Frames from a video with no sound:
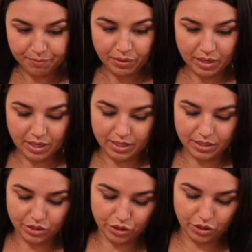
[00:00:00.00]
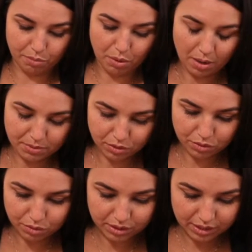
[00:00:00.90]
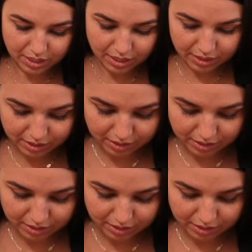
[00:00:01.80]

is your popsicle sticks